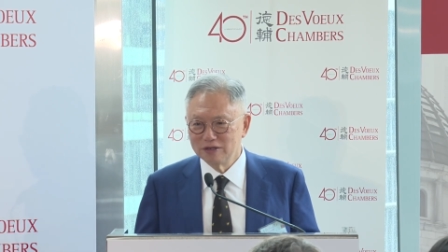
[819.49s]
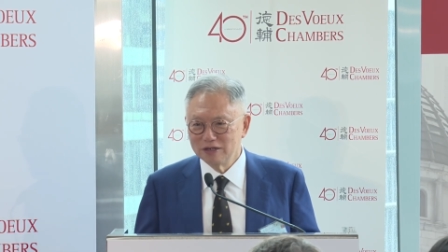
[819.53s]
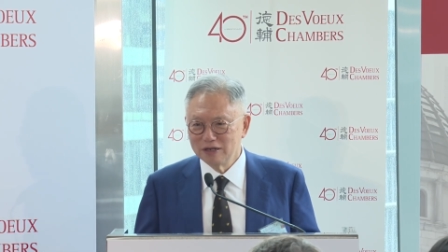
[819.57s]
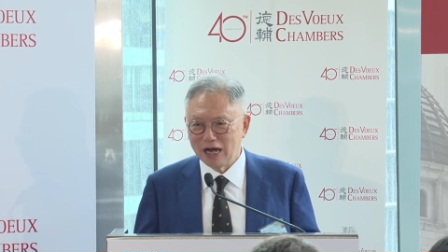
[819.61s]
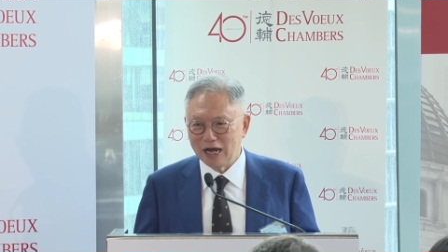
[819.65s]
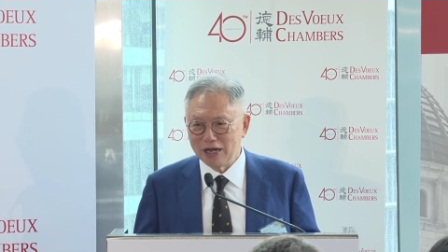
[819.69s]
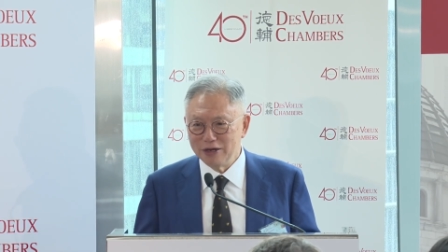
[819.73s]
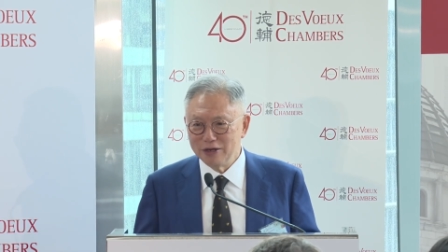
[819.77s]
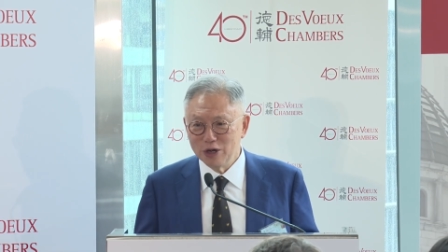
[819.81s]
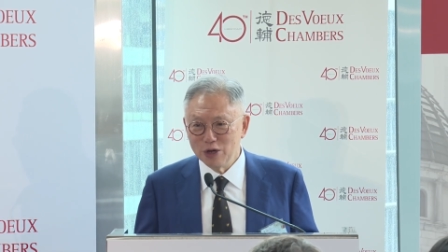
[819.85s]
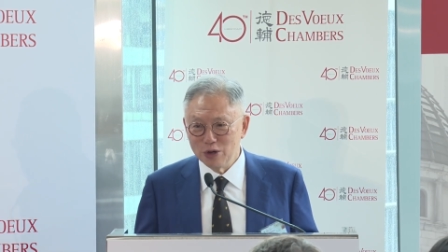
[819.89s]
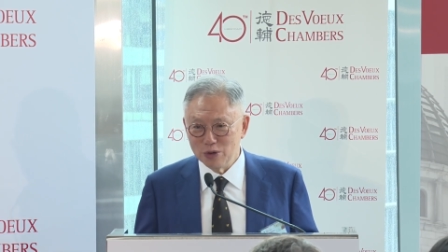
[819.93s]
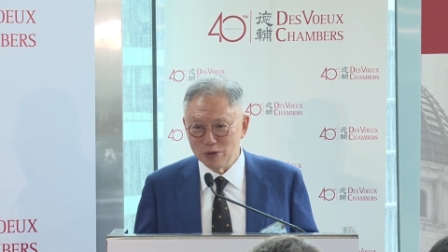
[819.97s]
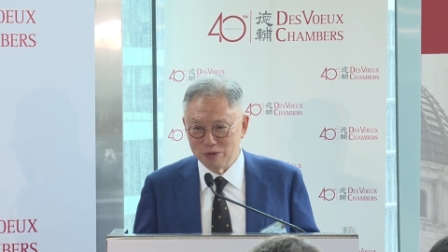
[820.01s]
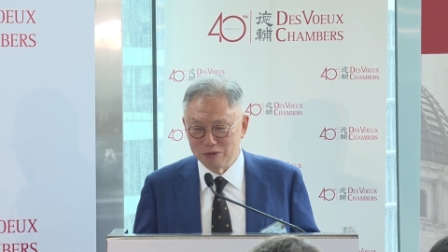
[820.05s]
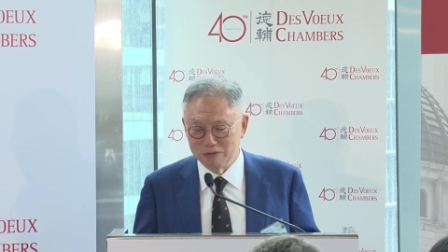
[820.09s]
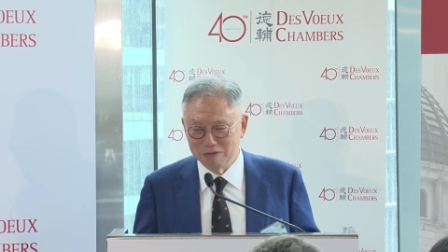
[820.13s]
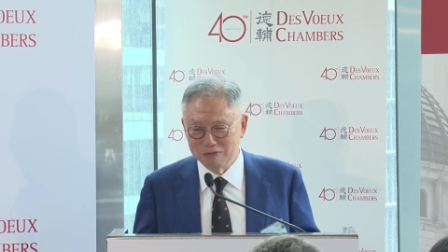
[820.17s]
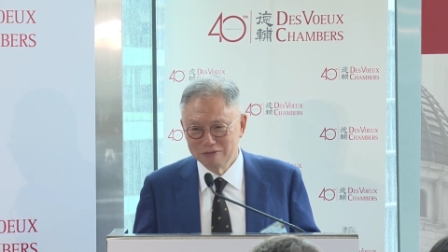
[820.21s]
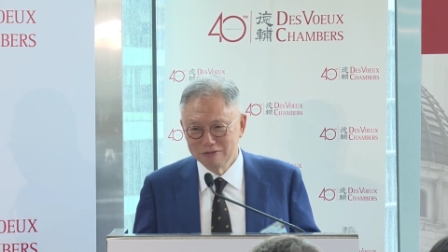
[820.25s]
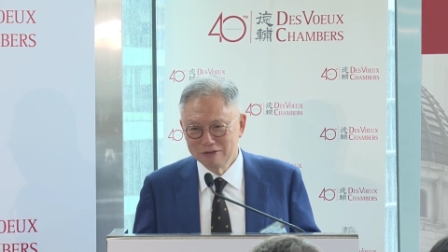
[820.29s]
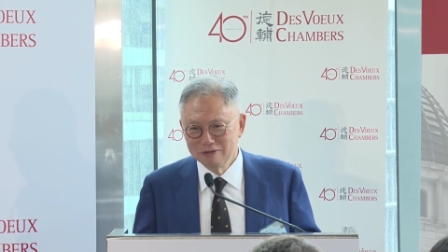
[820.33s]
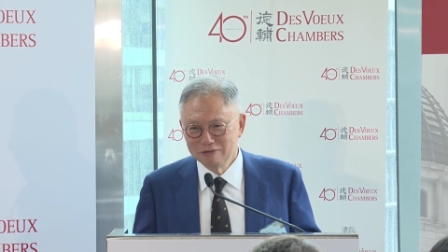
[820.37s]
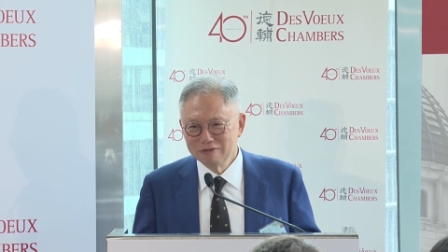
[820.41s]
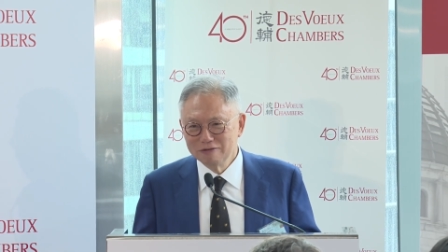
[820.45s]
I know
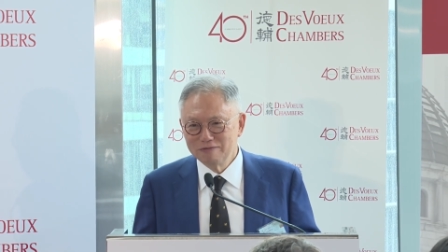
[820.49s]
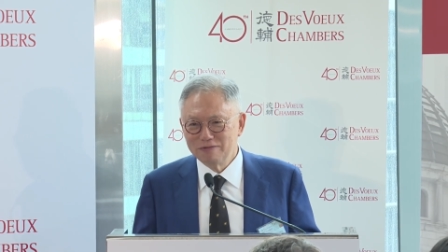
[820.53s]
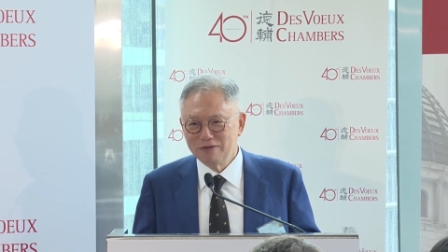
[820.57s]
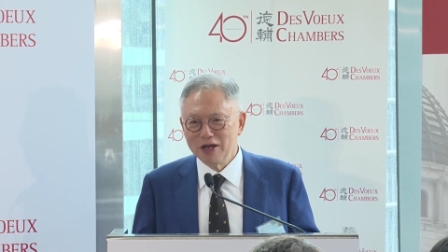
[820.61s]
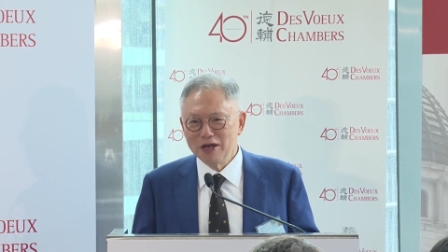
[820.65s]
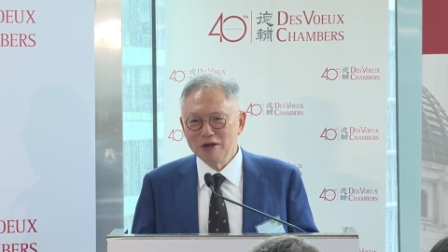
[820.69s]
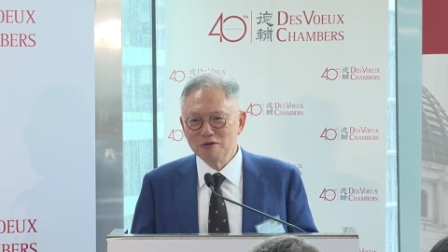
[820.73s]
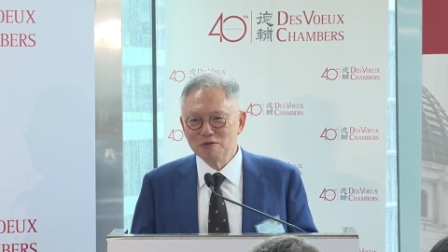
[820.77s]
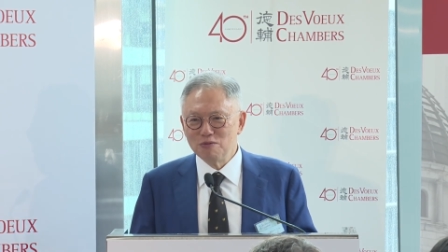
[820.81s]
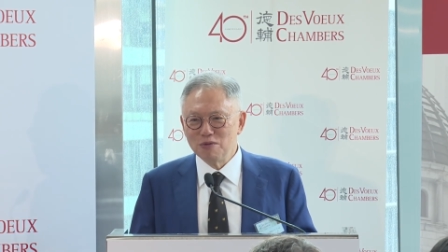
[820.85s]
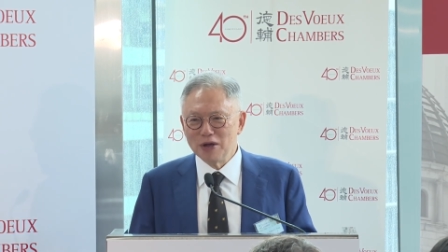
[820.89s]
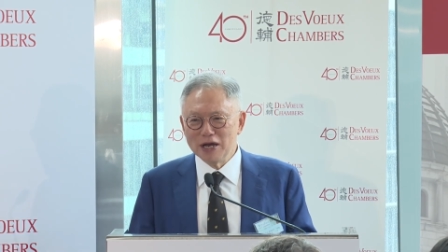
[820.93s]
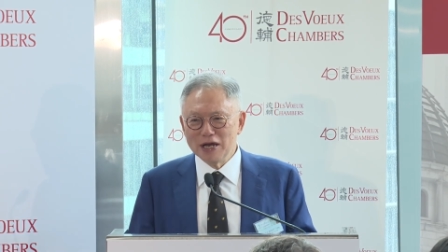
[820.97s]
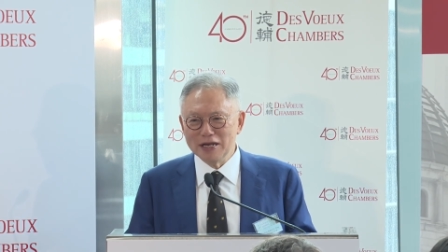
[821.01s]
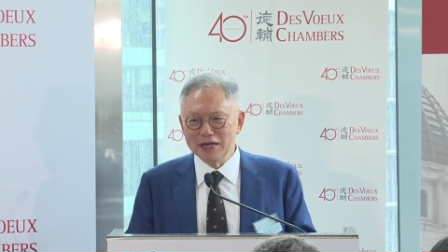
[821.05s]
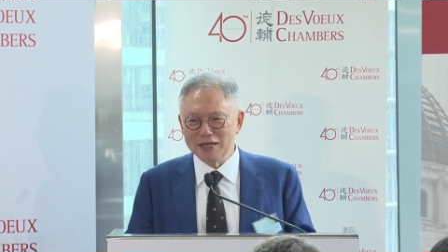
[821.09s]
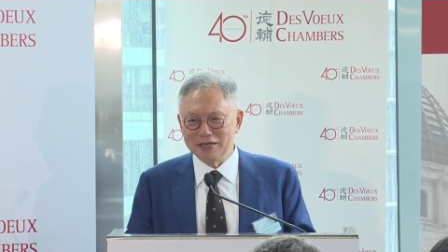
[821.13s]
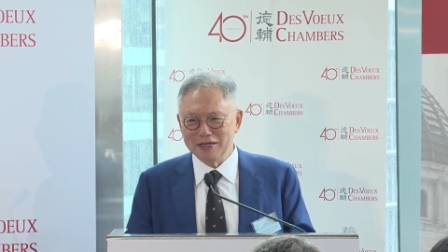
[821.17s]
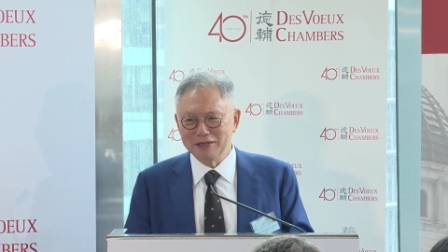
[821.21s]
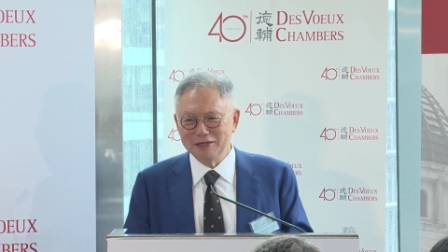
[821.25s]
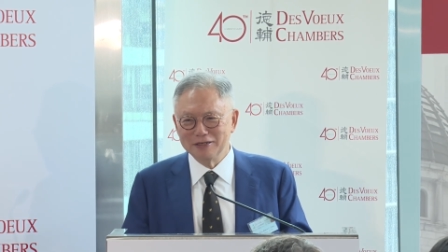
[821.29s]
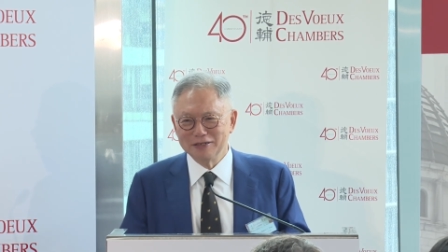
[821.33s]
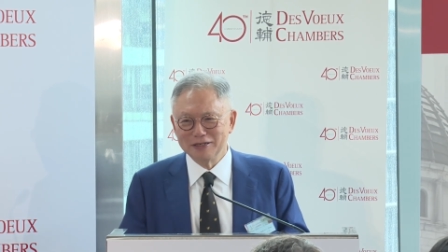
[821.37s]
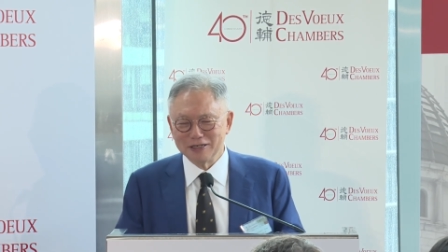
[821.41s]
very rarely